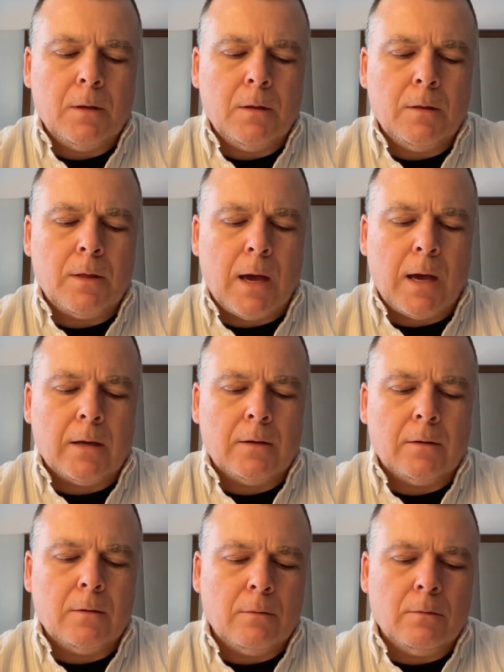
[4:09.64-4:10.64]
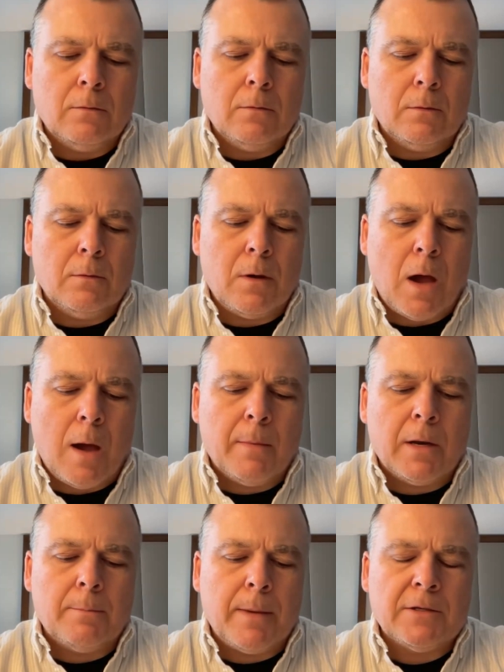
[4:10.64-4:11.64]
that I'm
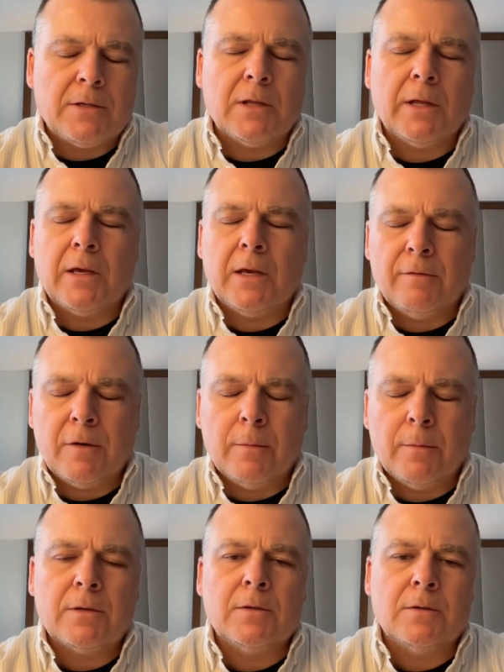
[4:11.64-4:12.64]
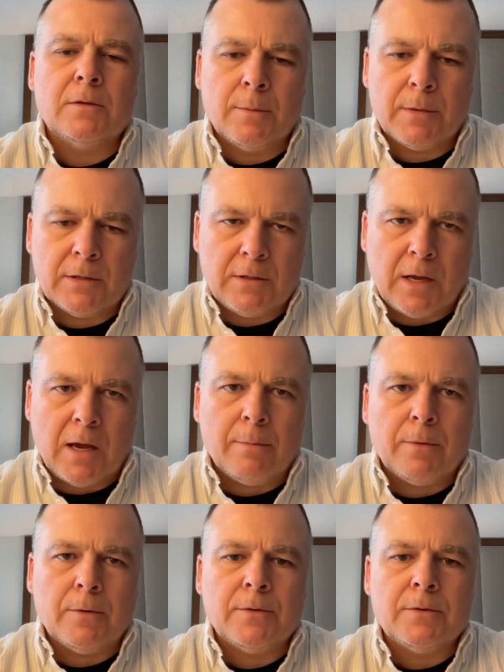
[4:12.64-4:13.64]
going to basically give him some
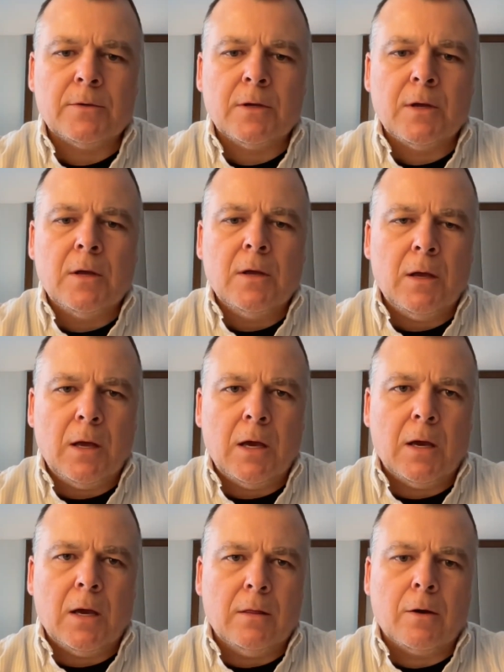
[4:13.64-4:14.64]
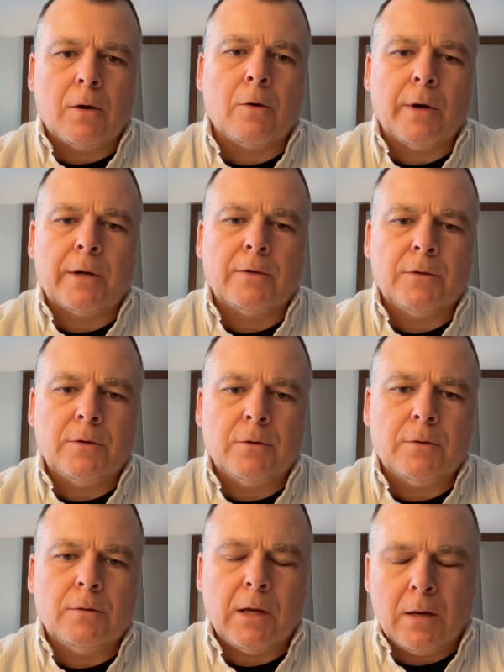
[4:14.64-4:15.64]
examples, and they're going
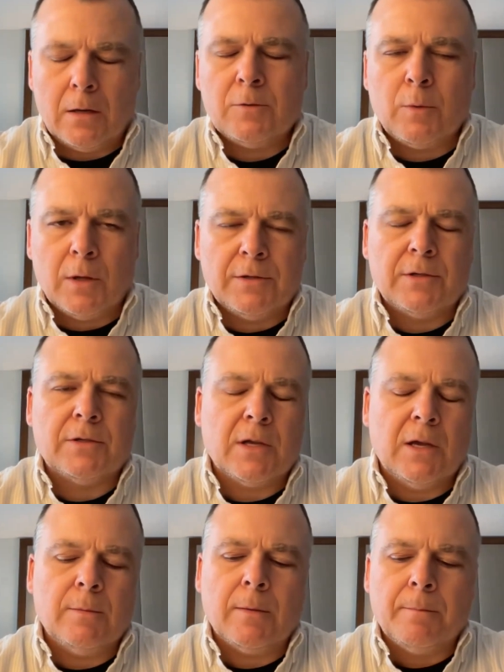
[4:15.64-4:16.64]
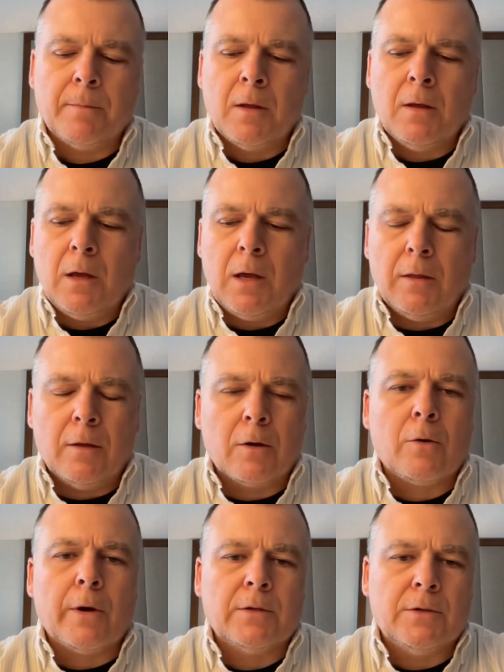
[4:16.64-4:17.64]
to, as well as a schema, and they're
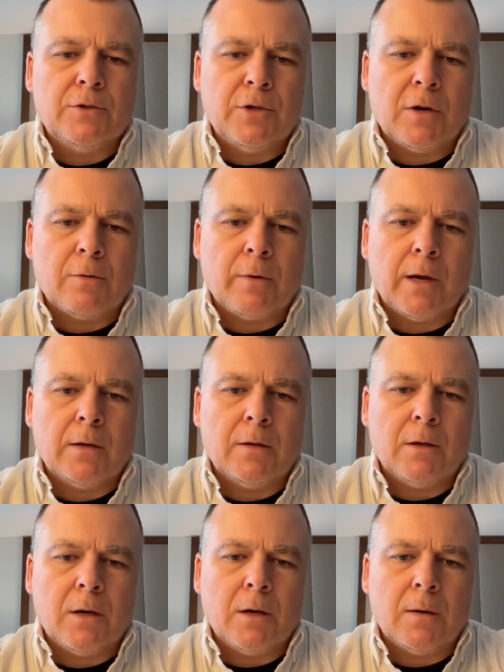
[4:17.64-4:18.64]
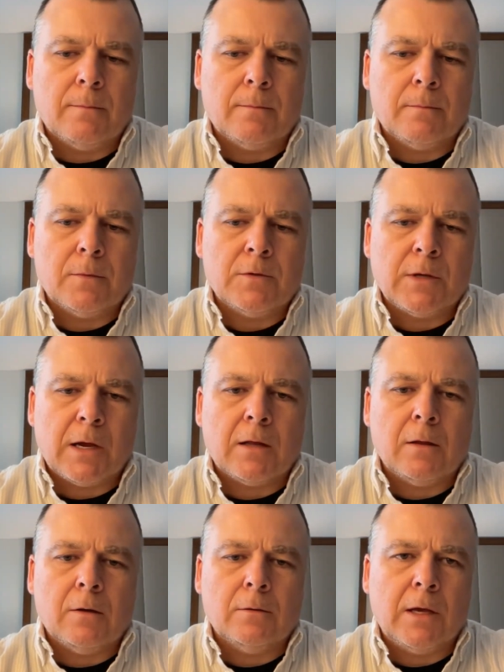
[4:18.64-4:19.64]
going to generate
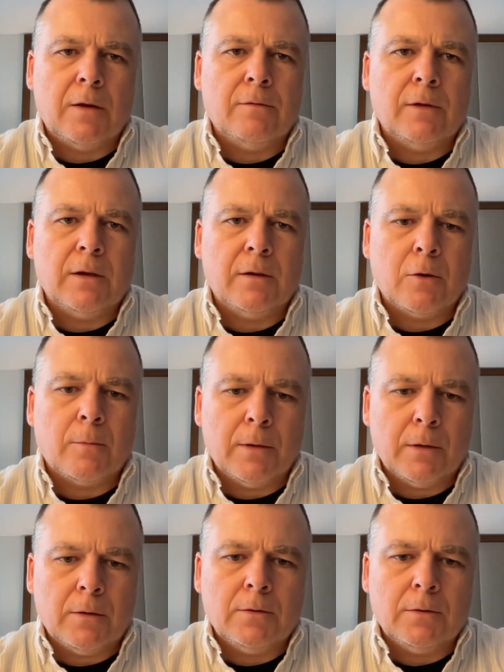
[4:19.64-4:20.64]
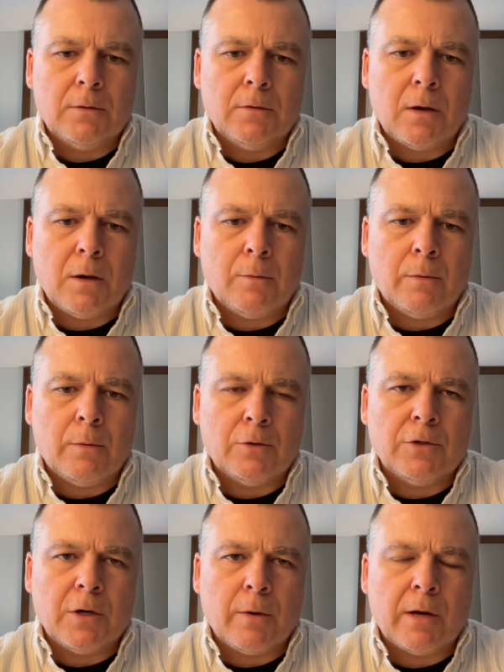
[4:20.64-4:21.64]
Cyclone natively in their build when they're
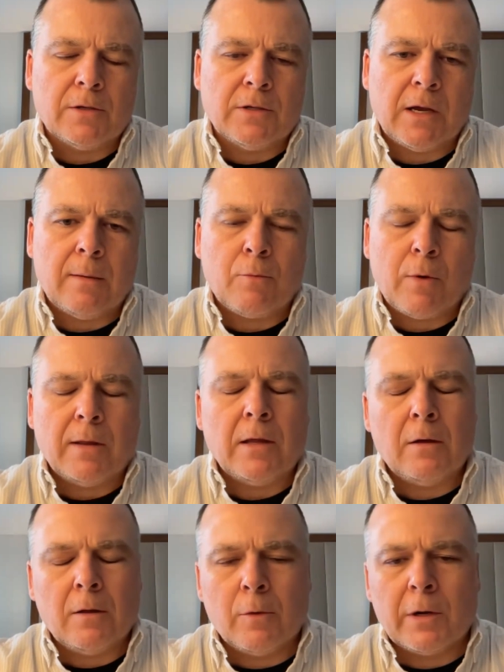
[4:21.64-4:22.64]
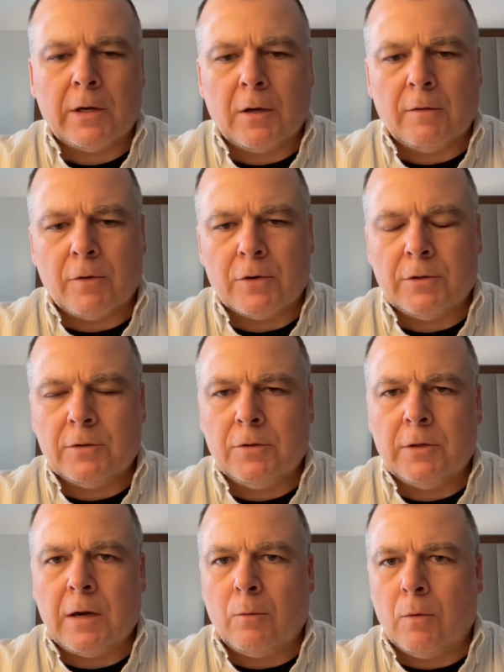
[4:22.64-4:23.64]
generating SAM. Right now, they're working on version
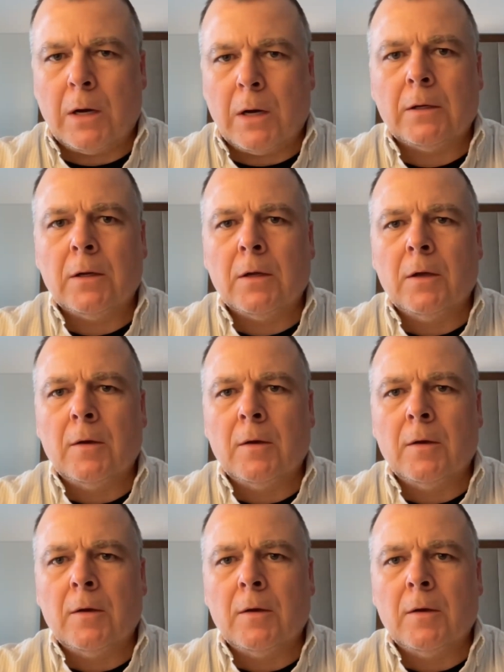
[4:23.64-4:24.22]
2.1,